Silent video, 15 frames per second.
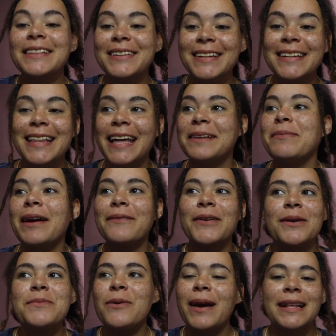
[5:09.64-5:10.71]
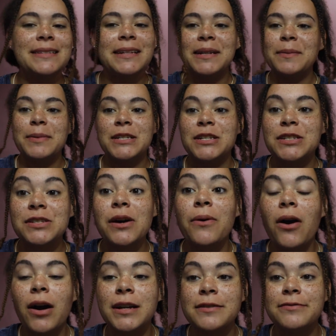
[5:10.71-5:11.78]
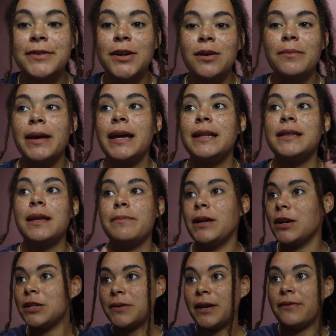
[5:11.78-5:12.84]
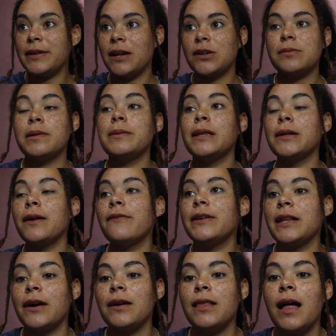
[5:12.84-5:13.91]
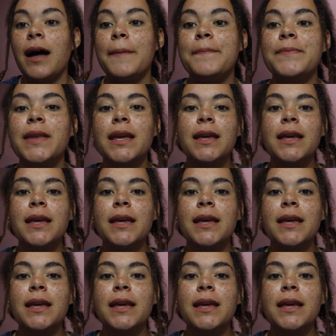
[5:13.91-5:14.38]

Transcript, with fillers: literally like my room, the way it's set up, it's just so hard to film, and the mirror's right over there, so I'm looking over there a lot.